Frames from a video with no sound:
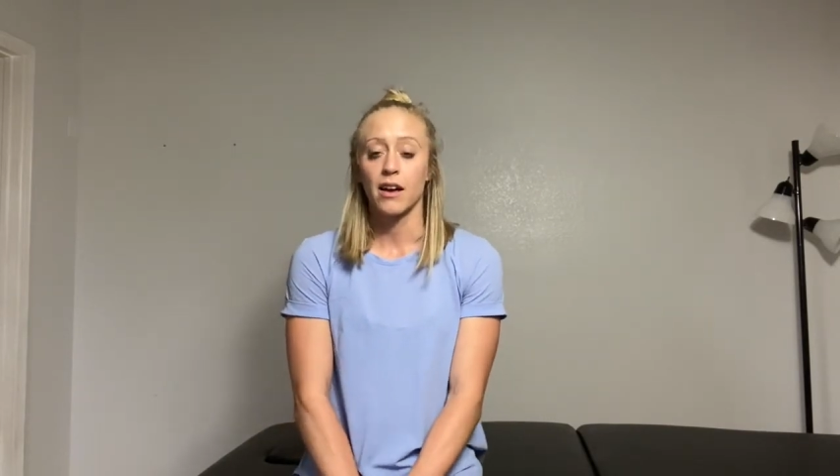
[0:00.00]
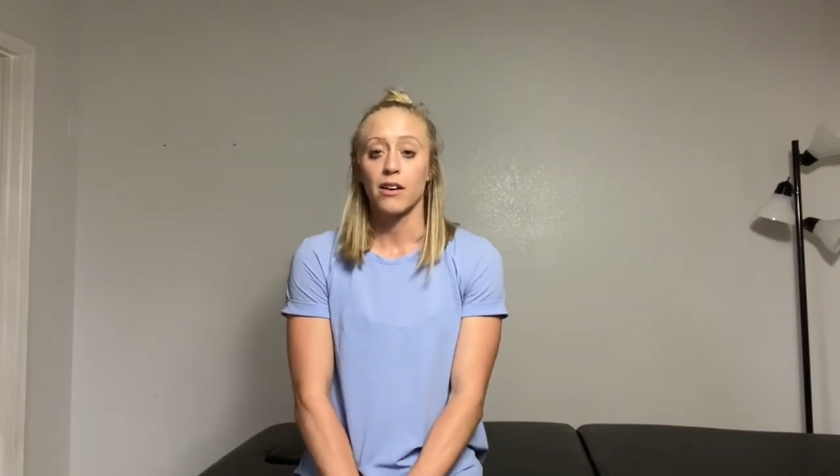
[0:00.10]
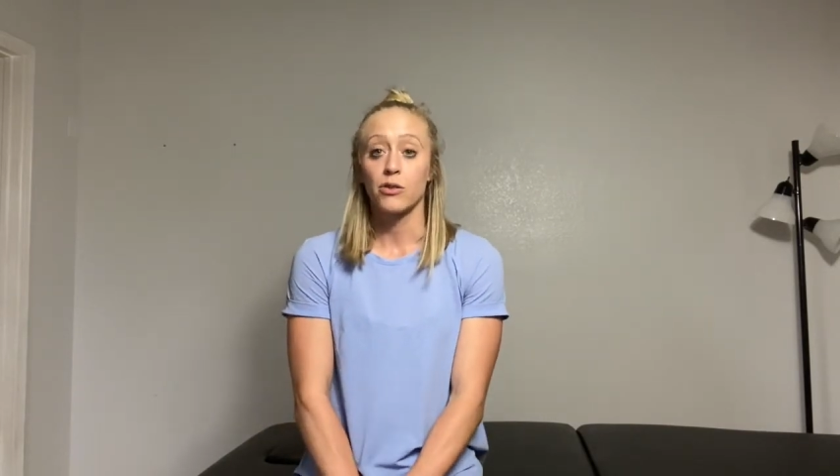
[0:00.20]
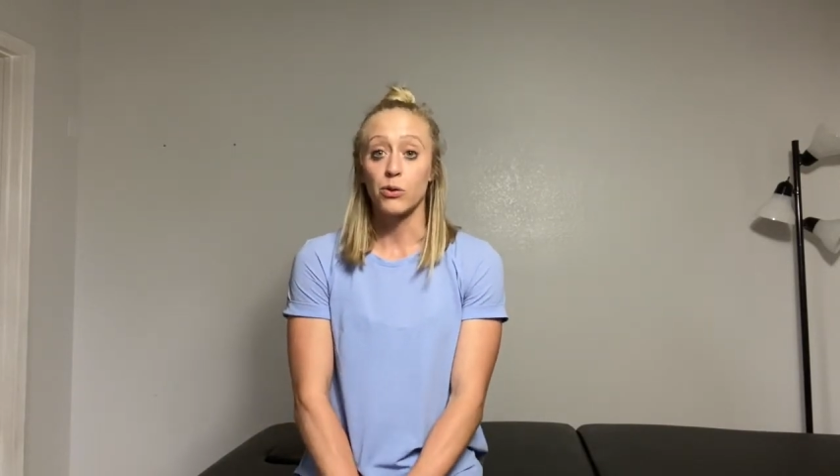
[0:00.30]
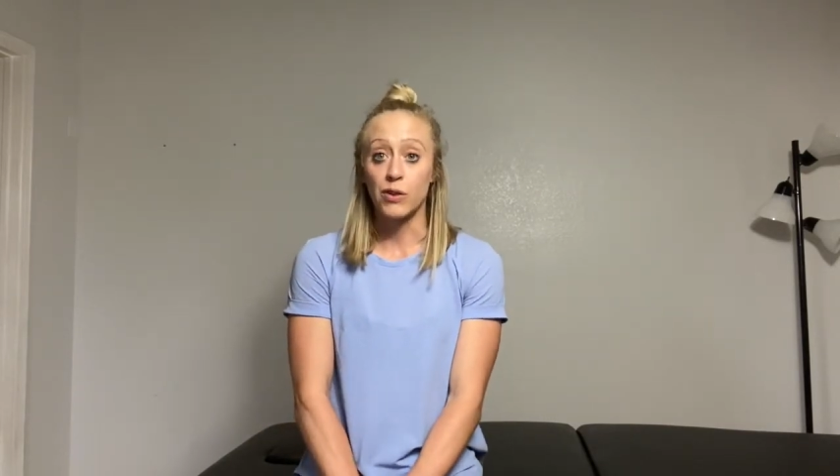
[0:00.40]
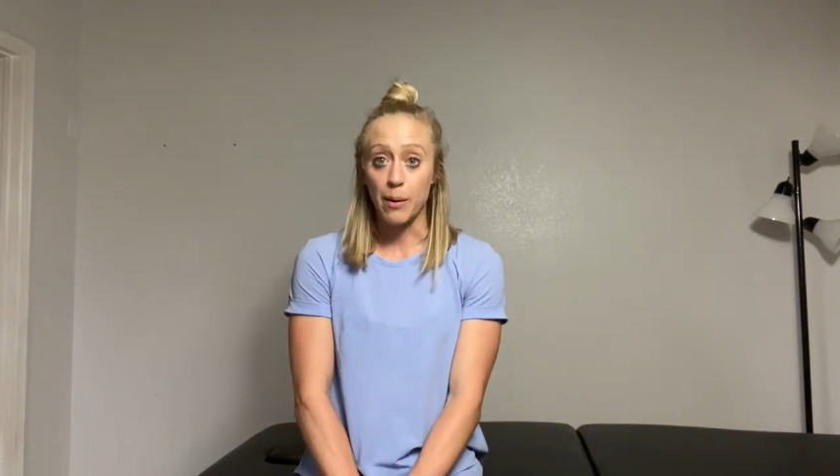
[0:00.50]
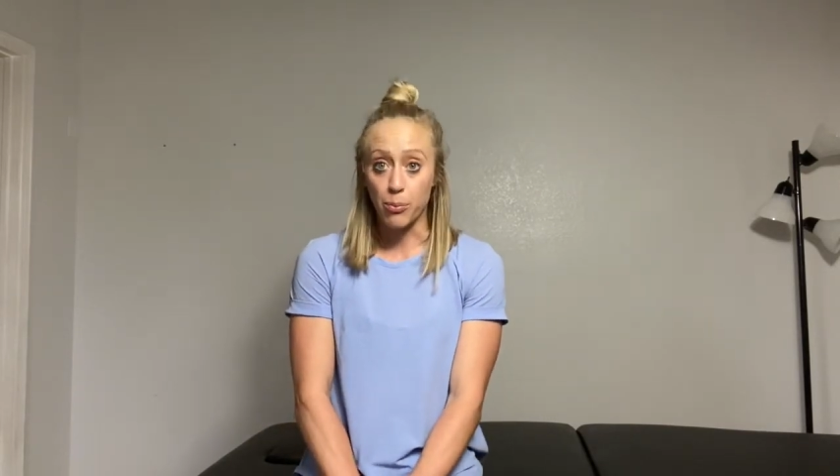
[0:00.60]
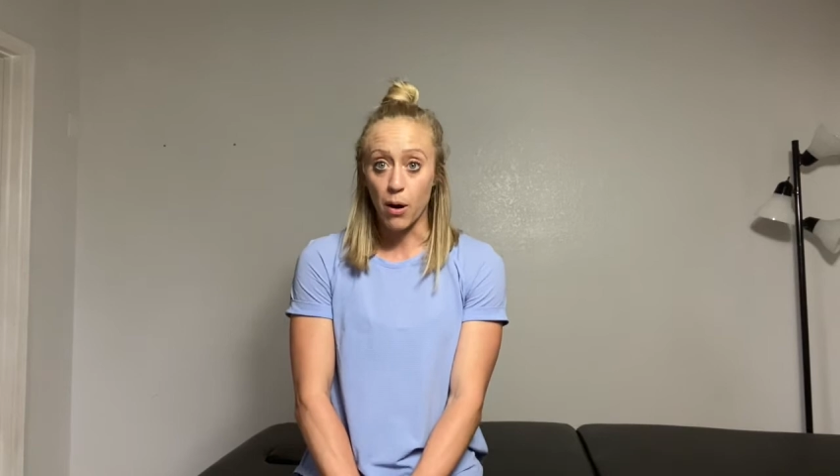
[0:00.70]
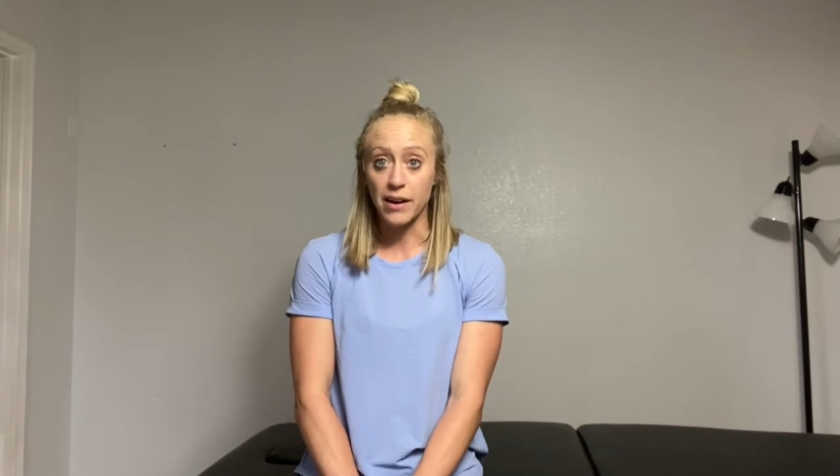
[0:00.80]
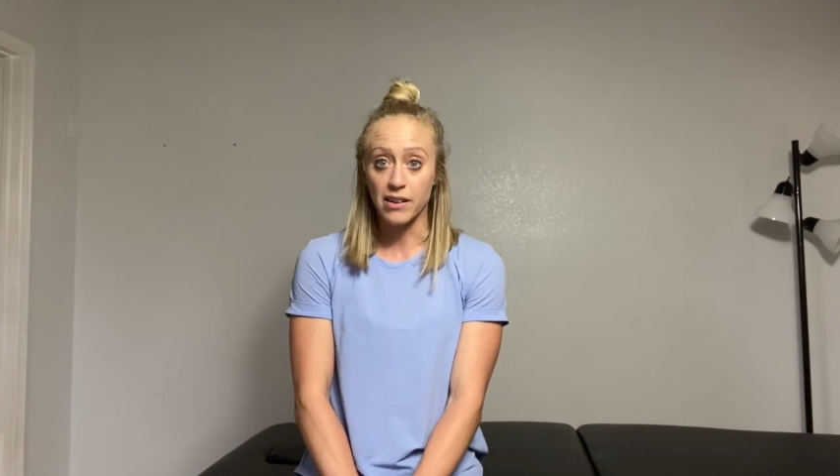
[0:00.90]
So step
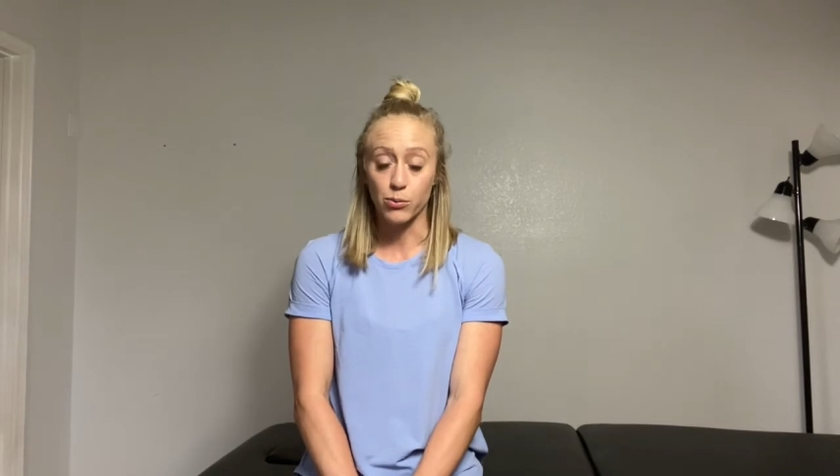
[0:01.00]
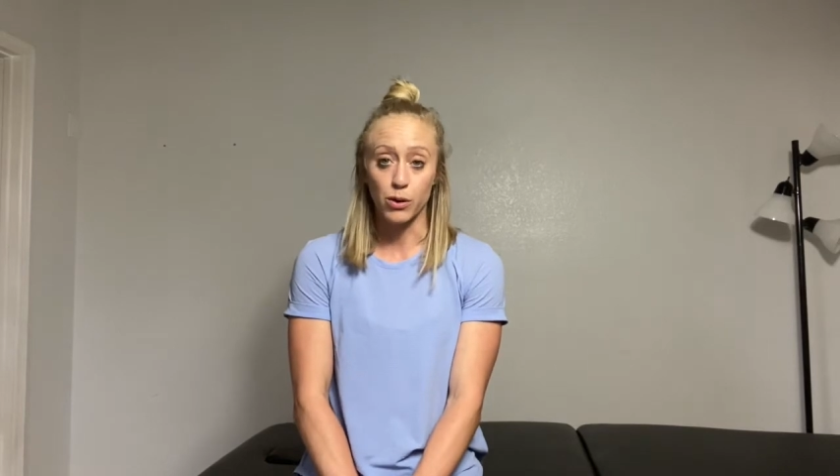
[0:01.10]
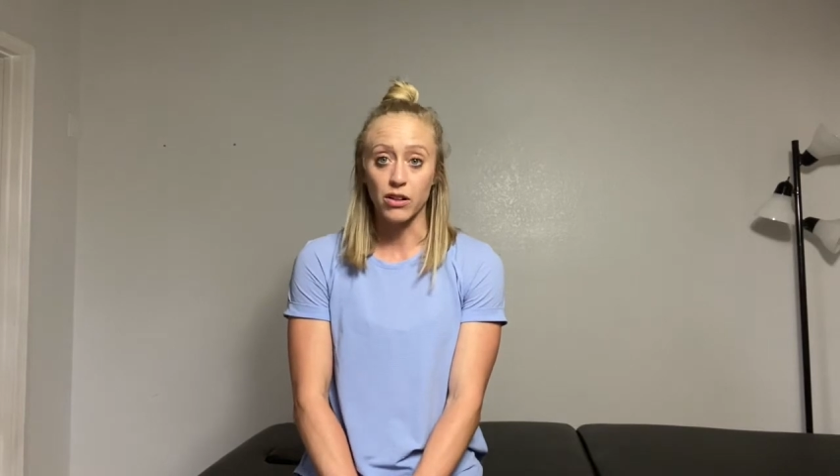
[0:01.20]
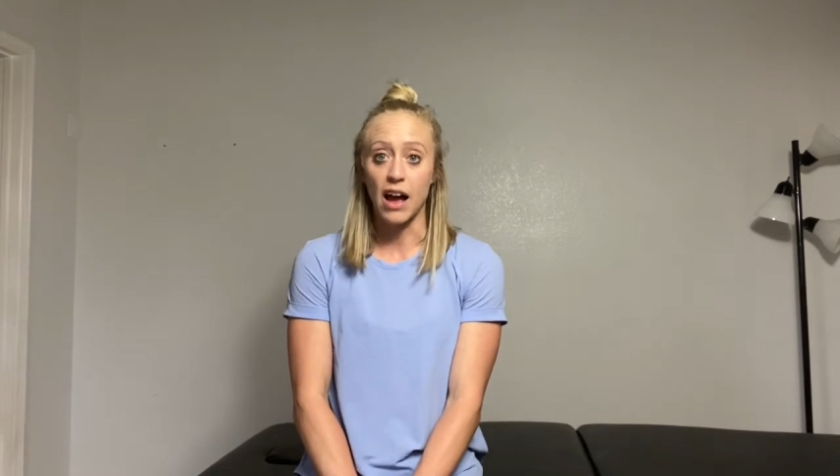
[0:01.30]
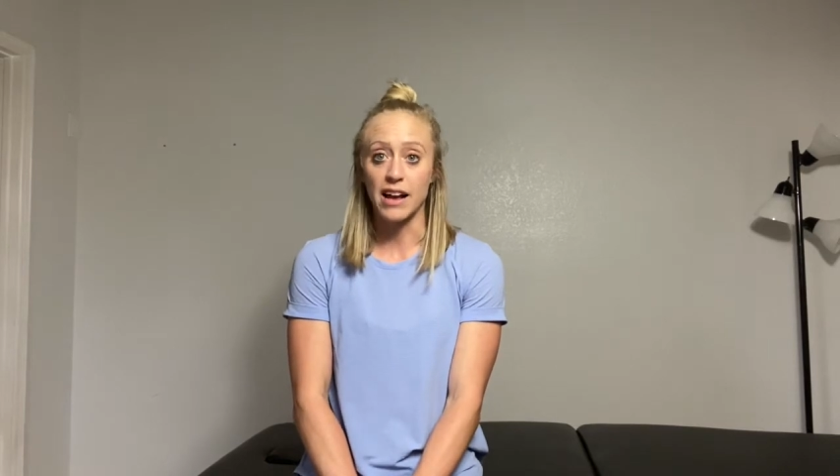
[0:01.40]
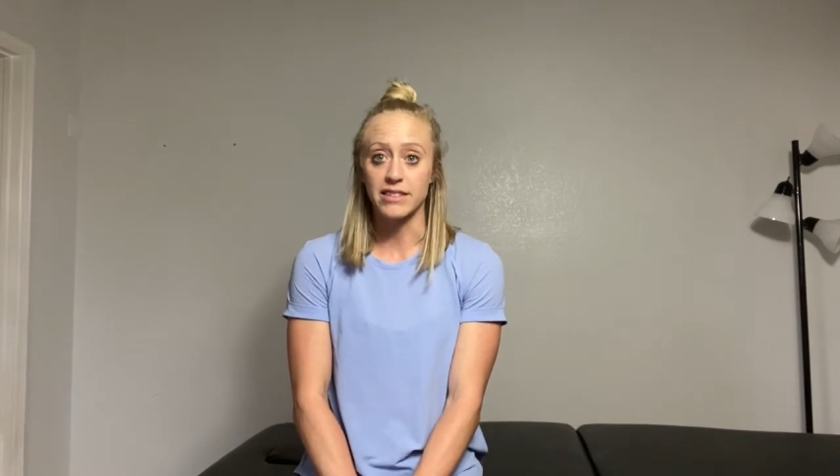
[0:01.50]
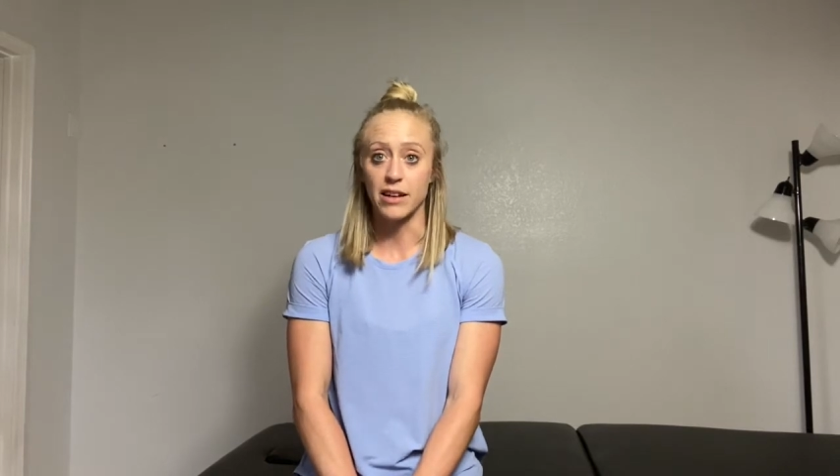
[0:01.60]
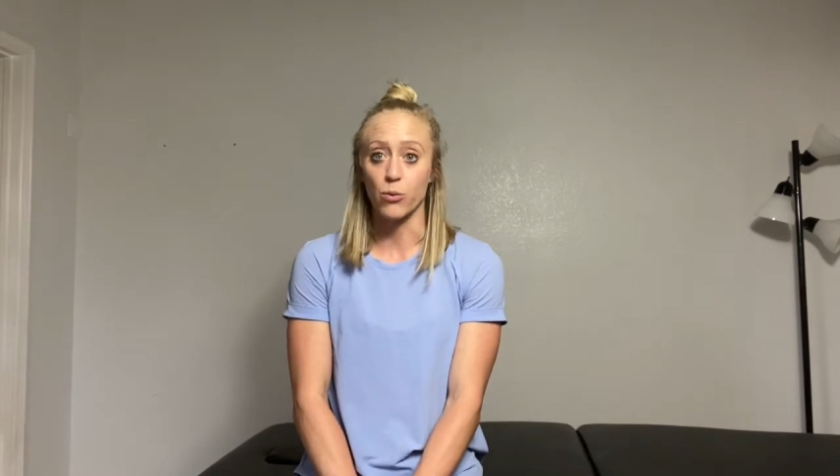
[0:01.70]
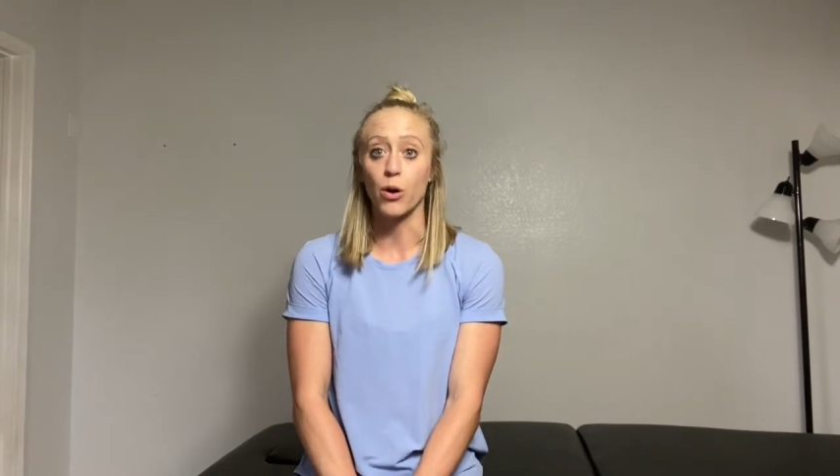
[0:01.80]
one is realizing